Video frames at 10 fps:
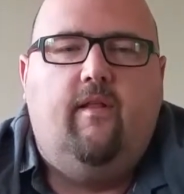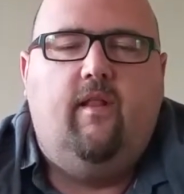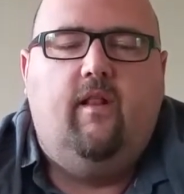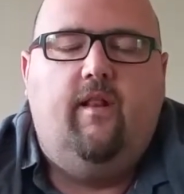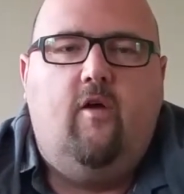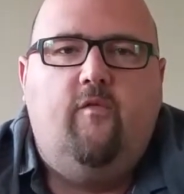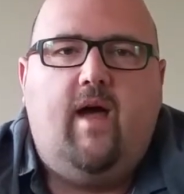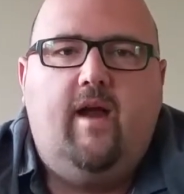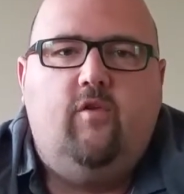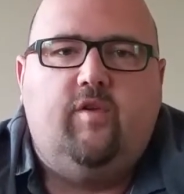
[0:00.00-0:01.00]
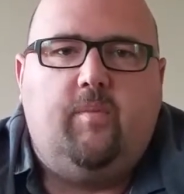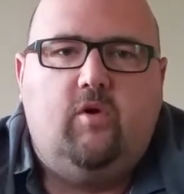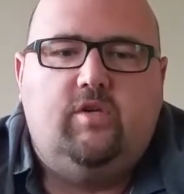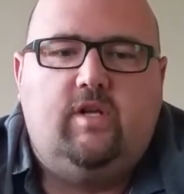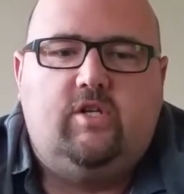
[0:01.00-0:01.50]
vitals, a
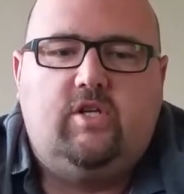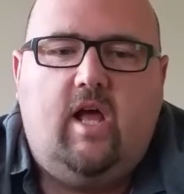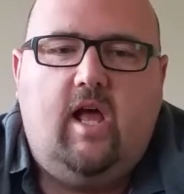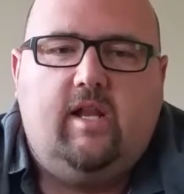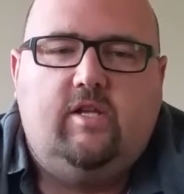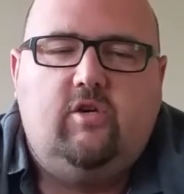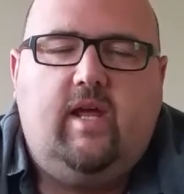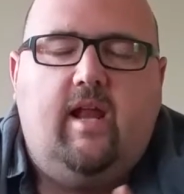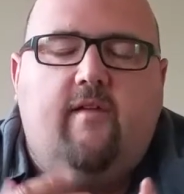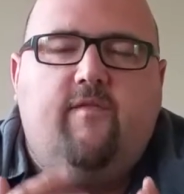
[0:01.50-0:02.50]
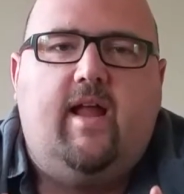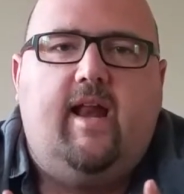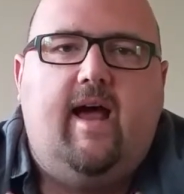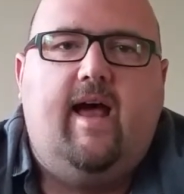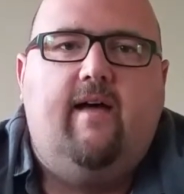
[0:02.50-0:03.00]
person in shock that you cannot find
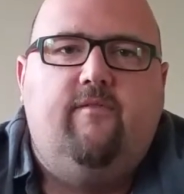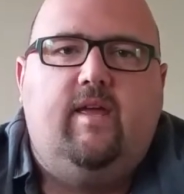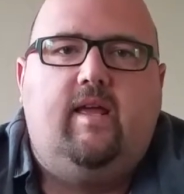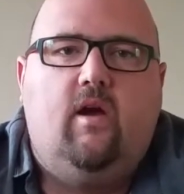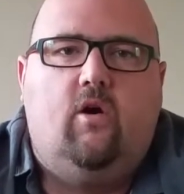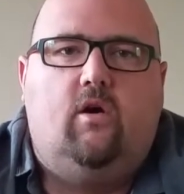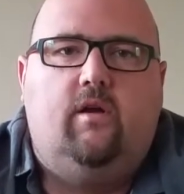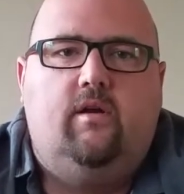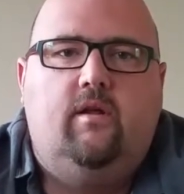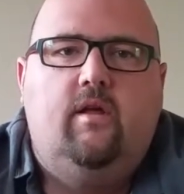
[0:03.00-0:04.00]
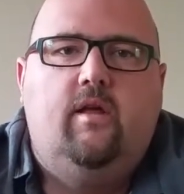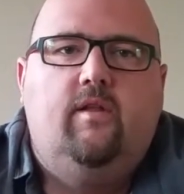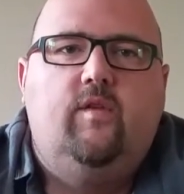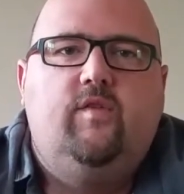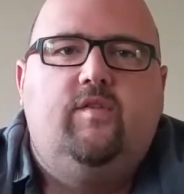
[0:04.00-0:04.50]
an IV on.
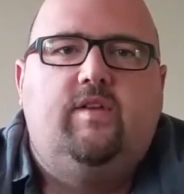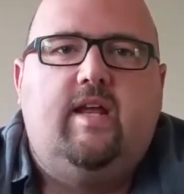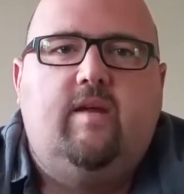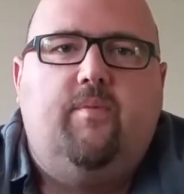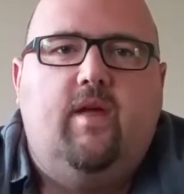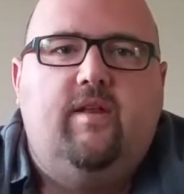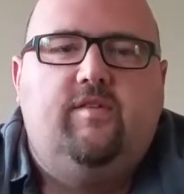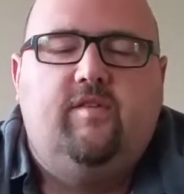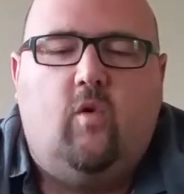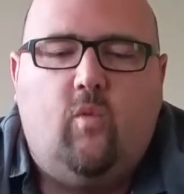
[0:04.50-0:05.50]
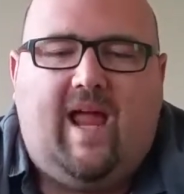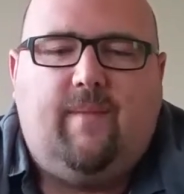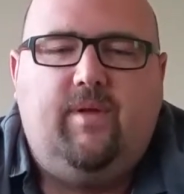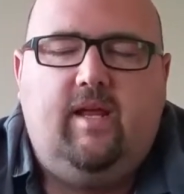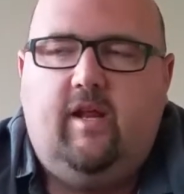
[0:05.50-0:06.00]
This is a
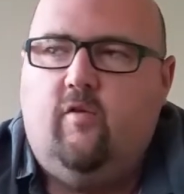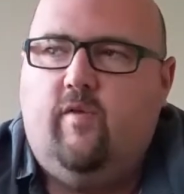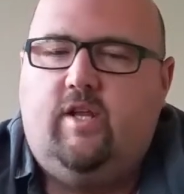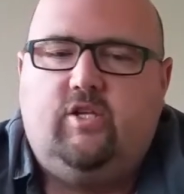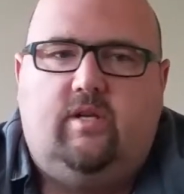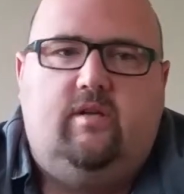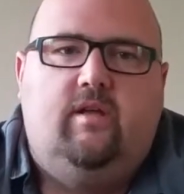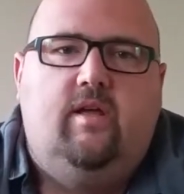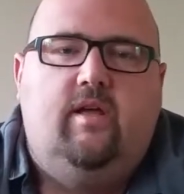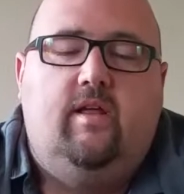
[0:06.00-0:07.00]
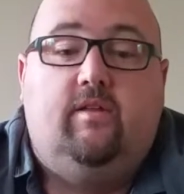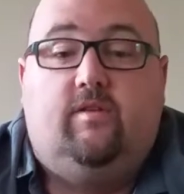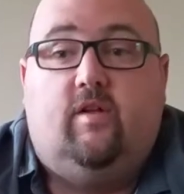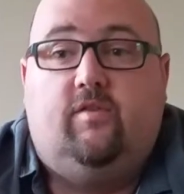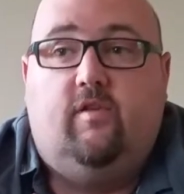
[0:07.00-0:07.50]
rapid intervention. This is
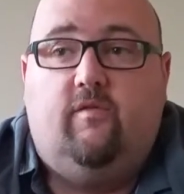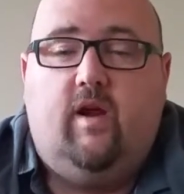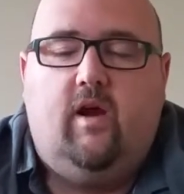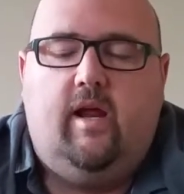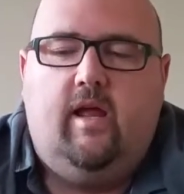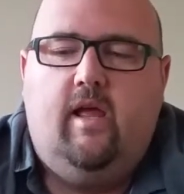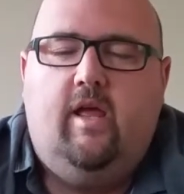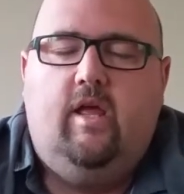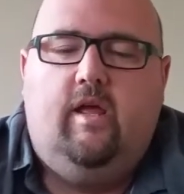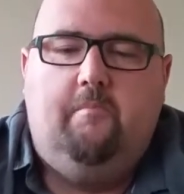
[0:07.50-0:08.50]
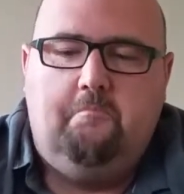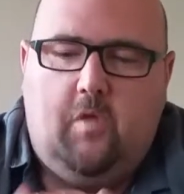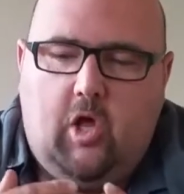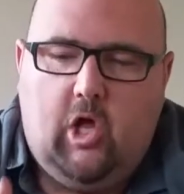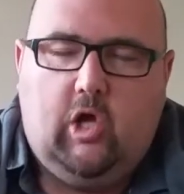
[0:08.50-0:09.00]
also a very
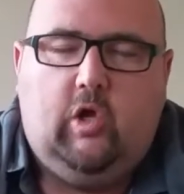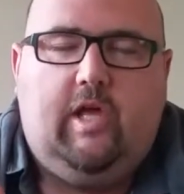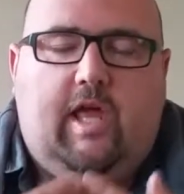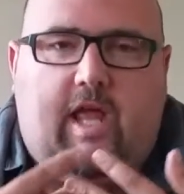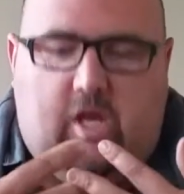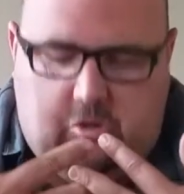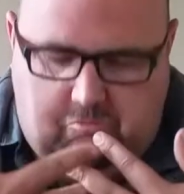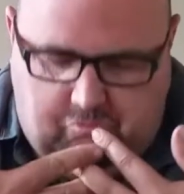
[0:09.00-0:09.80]
ugly and